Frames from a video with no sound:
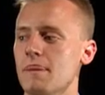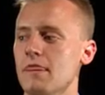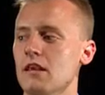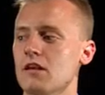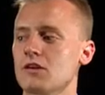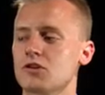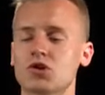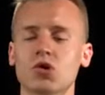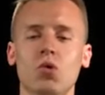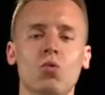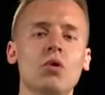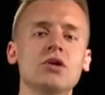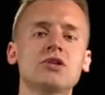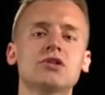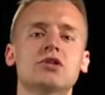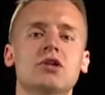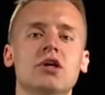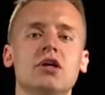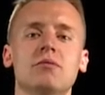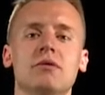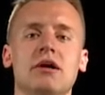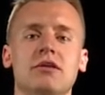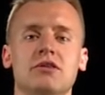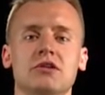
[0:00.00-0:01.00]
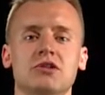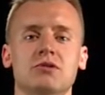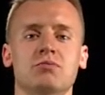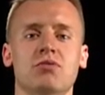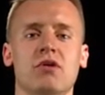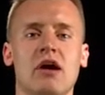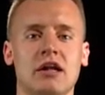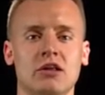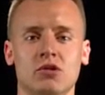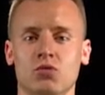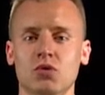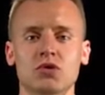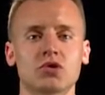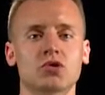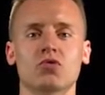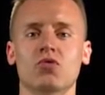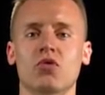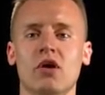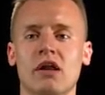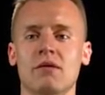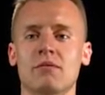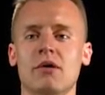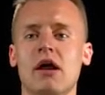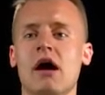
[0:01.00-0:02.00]
So what's good about this product? What's
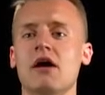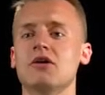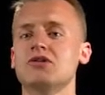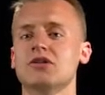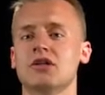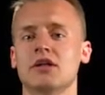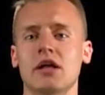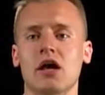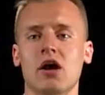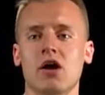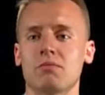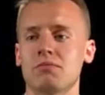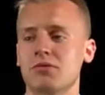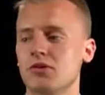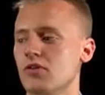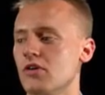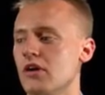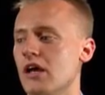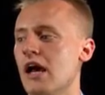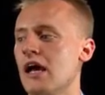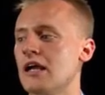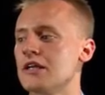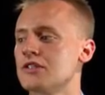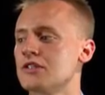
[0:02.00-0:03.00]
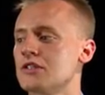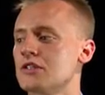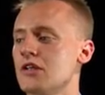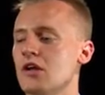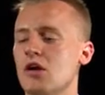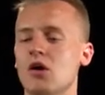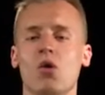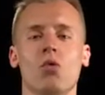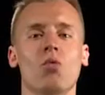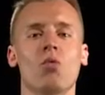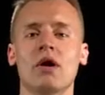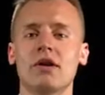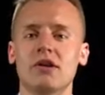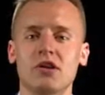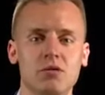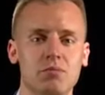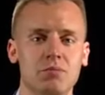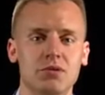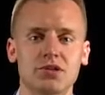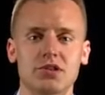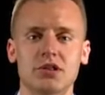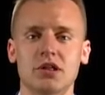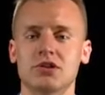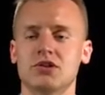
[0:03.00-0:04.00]
great about it? How's it going to help you guys? When do you
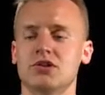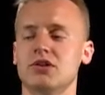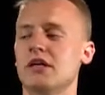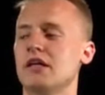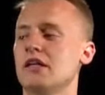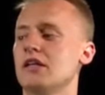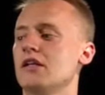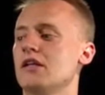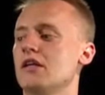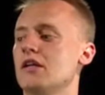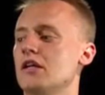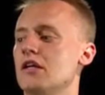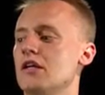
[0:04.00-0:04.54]
position it?